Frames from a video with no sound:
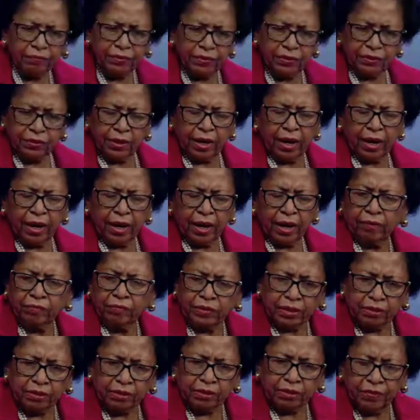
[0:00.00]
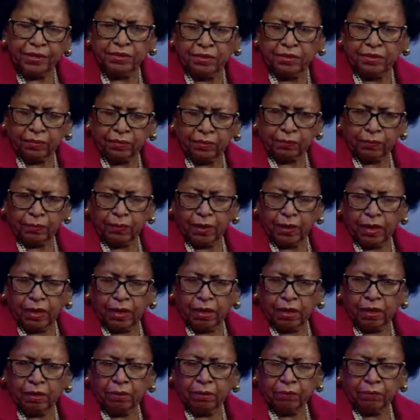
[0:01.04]
to I have to confess that
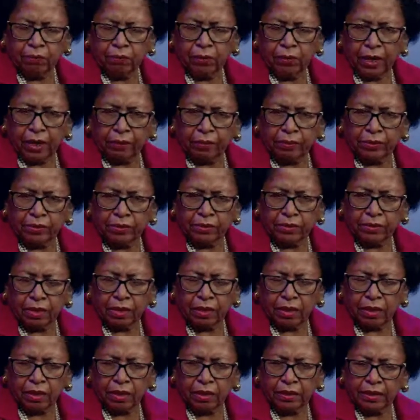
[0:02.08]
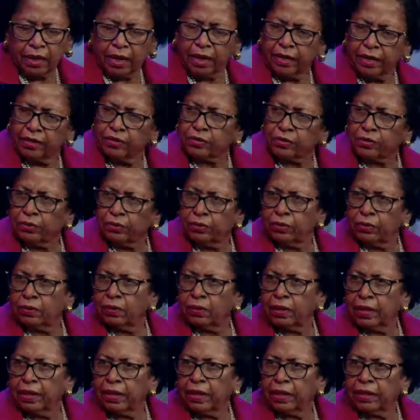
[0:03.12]
uh, when I was uh, in high
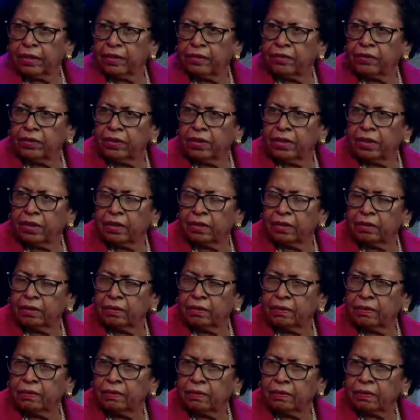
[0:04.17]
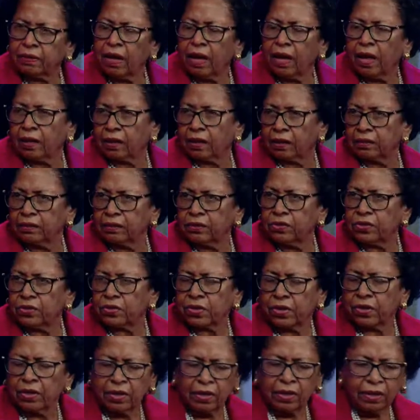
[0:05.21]
school and in college.
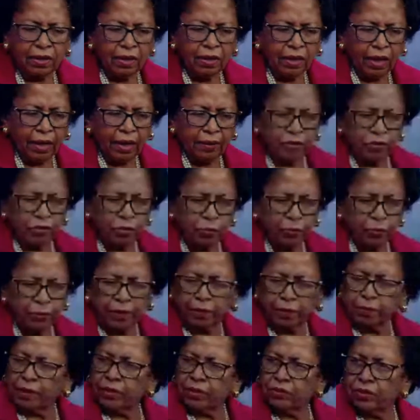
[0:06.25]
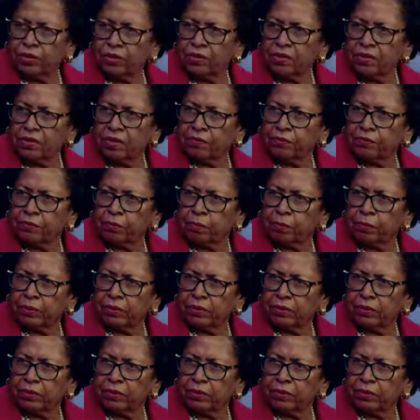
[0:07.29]
Okay. I was pretty much insufferable.